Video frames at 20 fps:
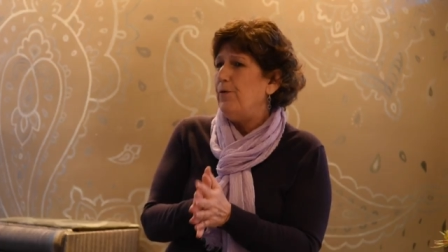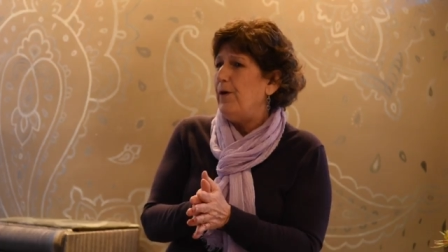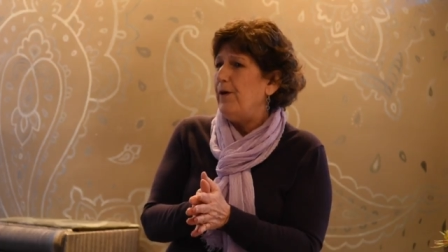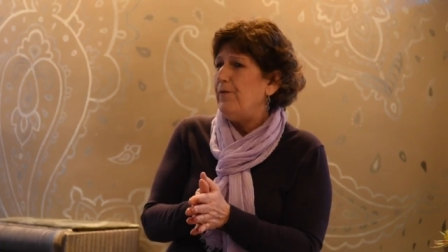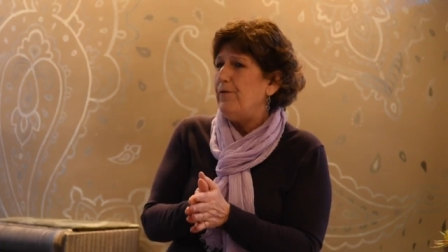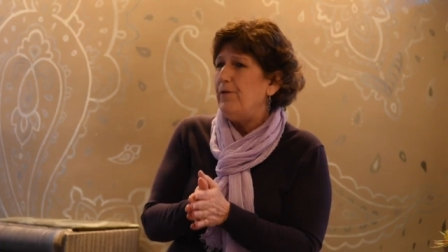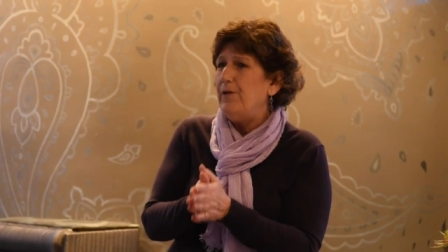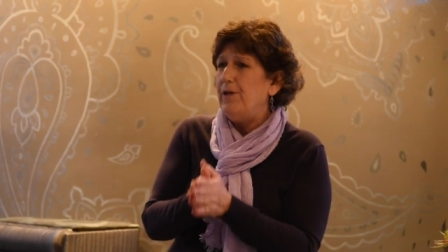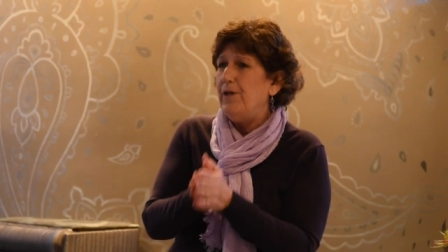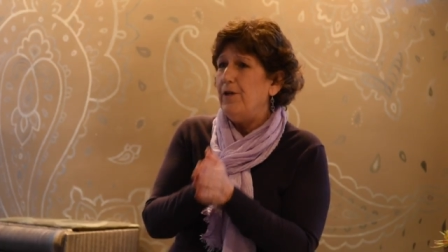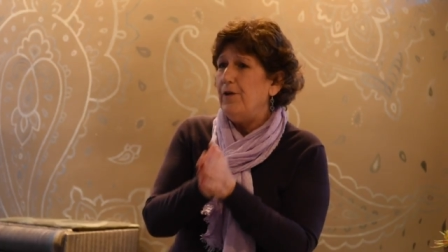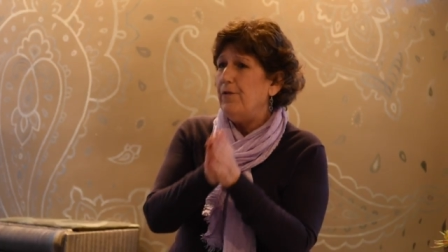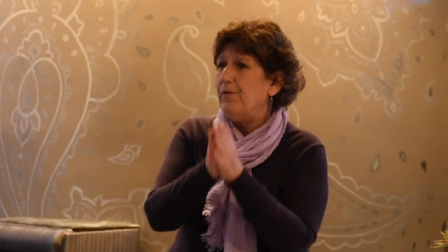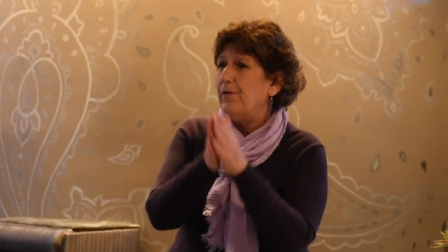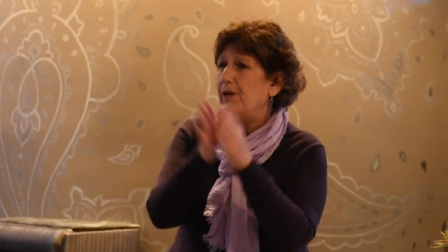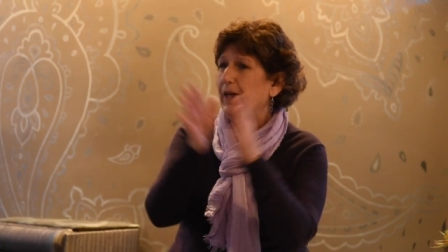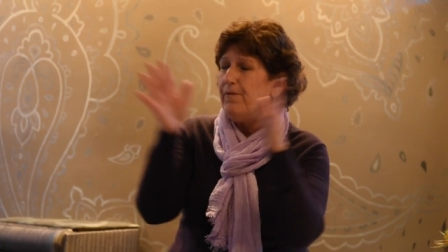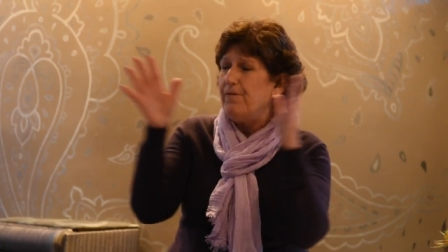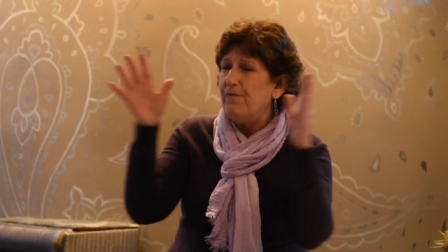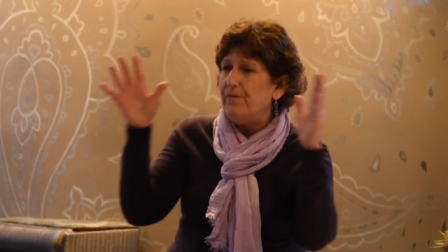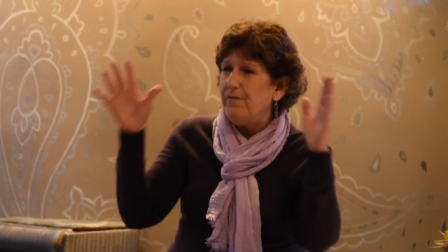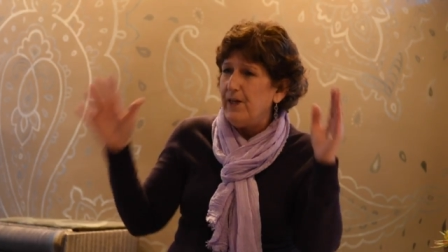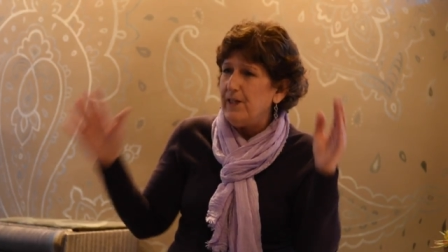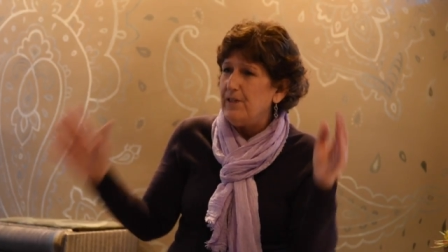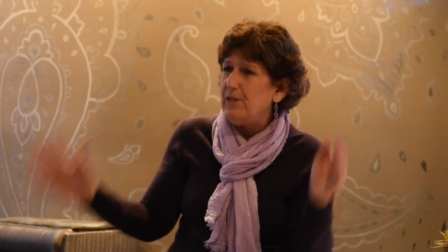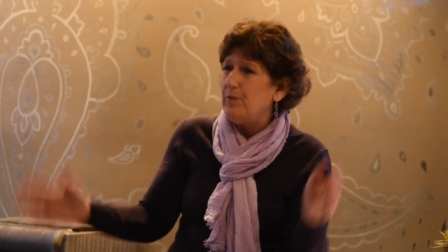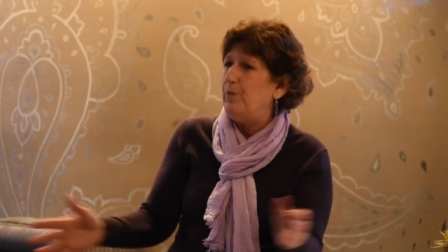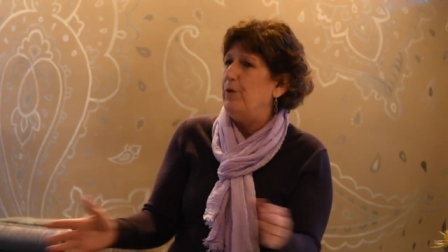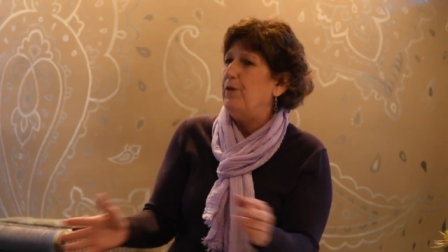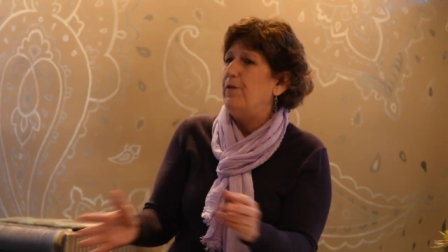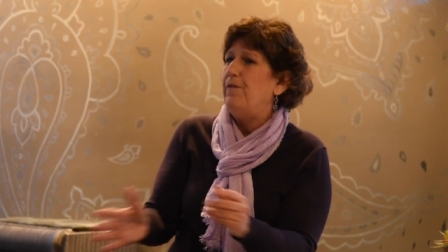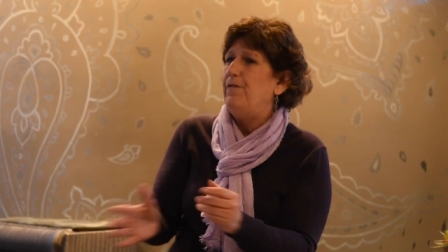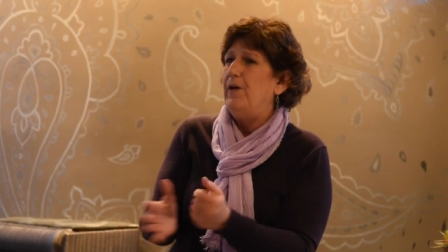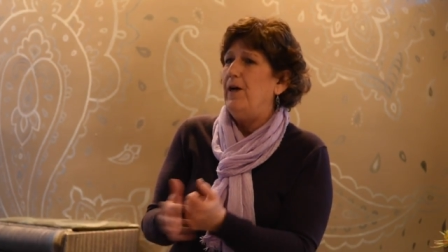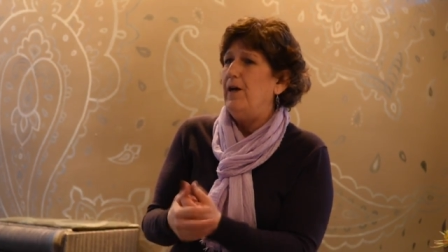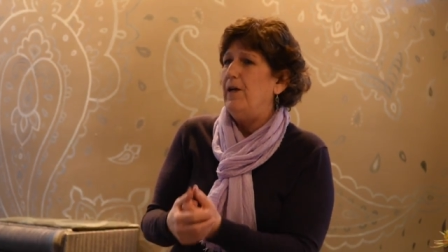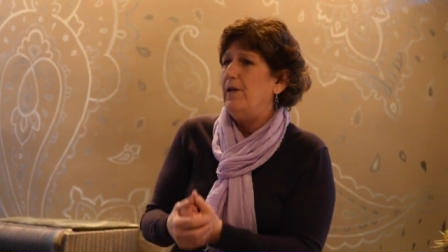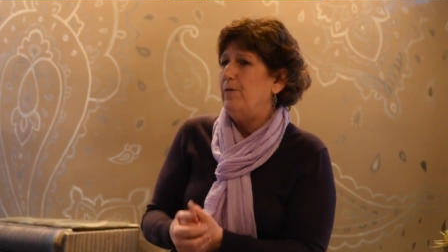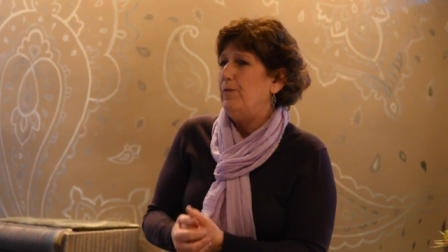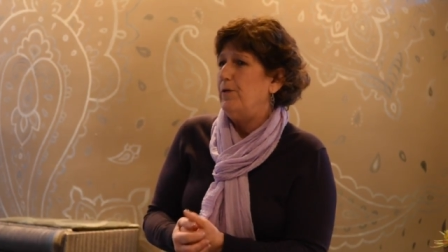whoever, you know, get Facebook
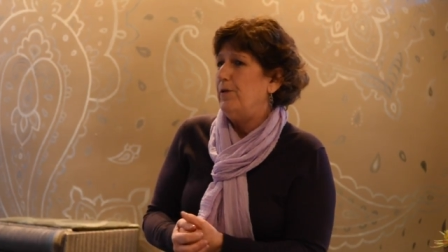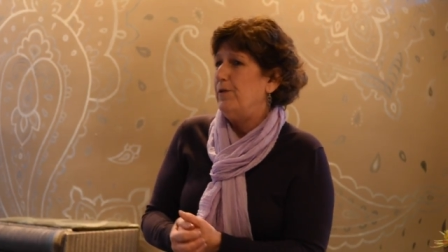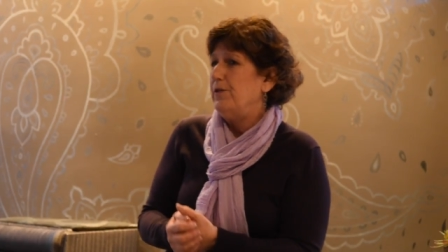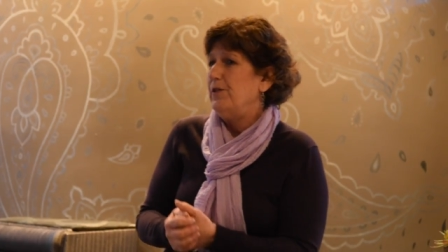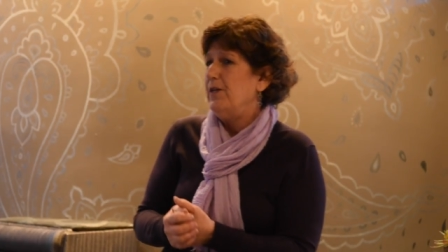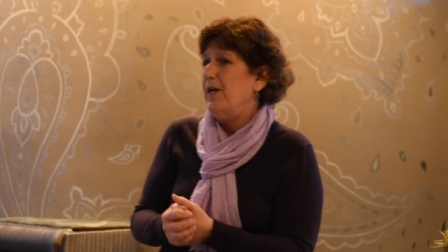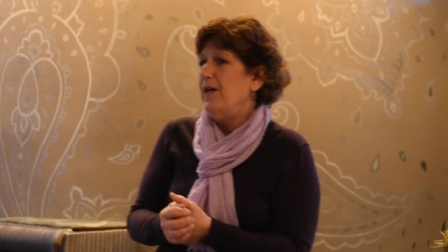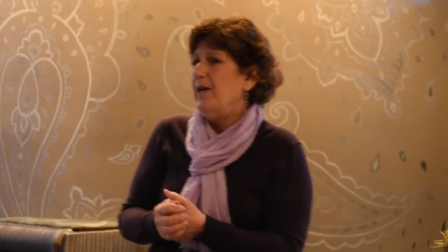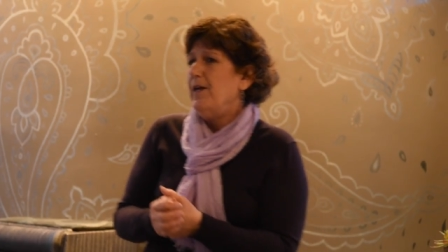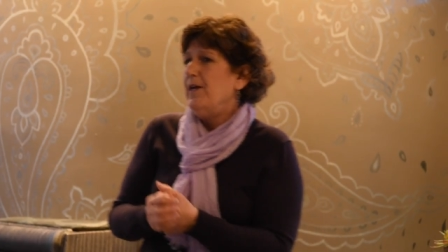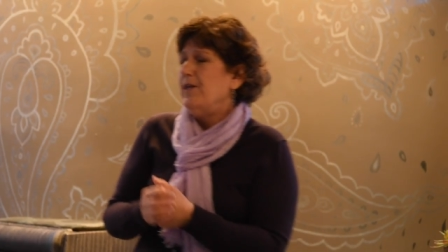followers,